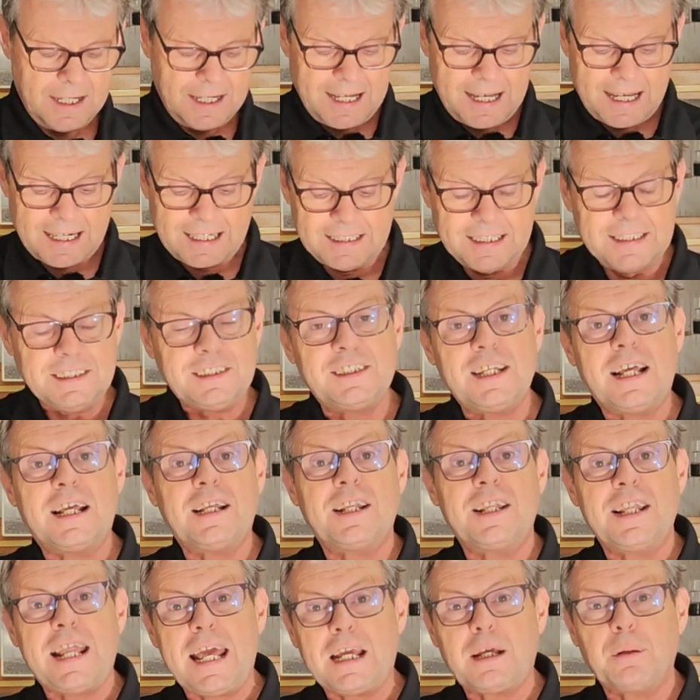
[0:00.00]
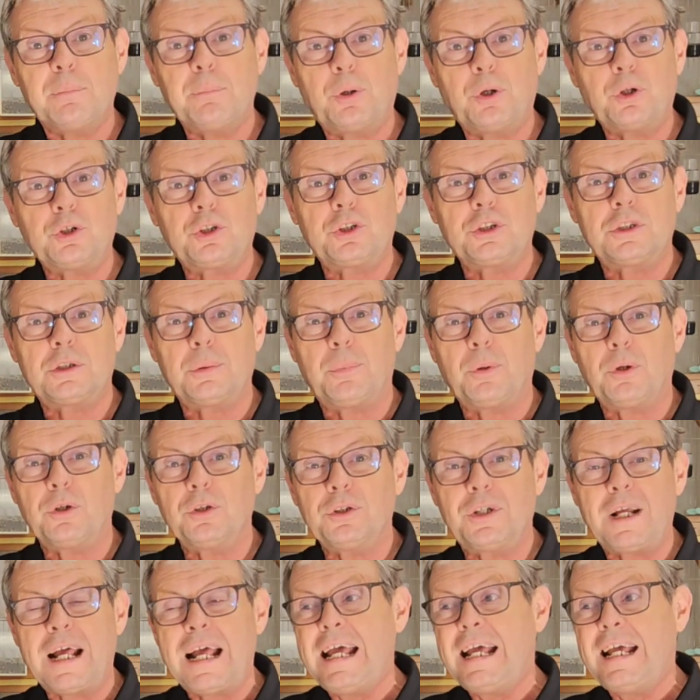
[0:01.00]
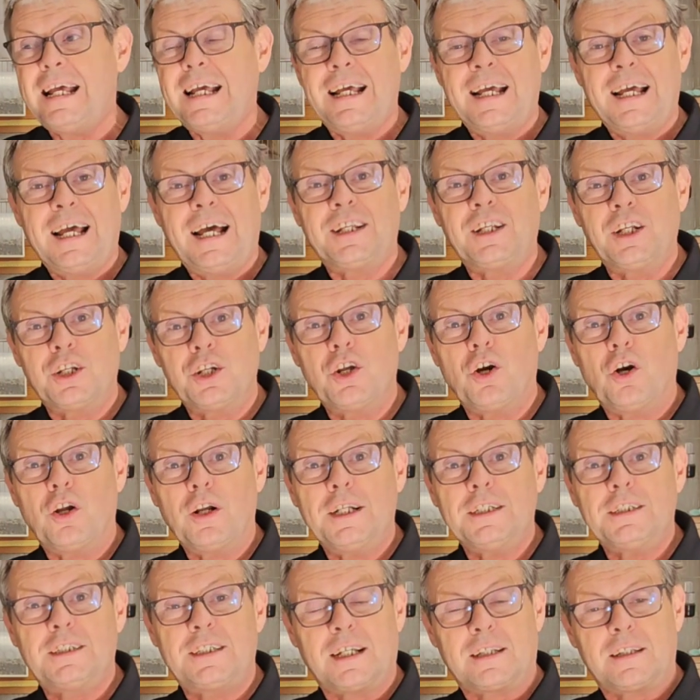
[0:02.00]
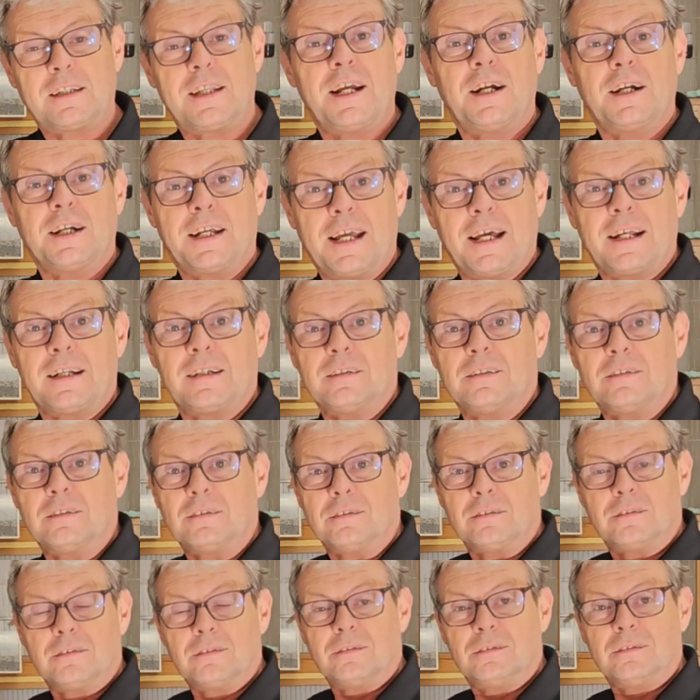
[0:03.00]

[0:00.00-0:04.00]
And at least then they can purchase a bird in the knowledge that they're getting,